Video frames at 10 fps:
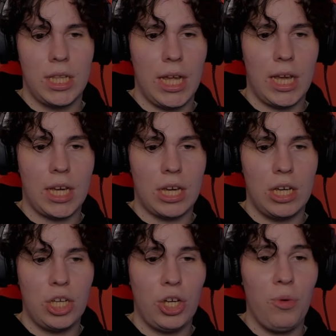Like,
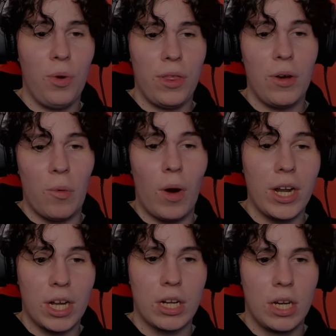you were the
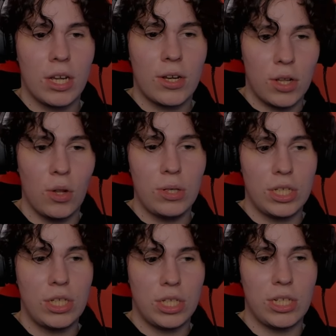one
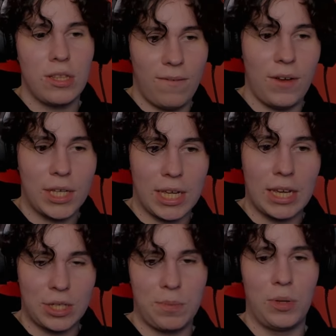closest to the fucking
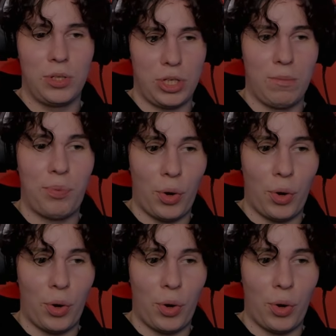explosion,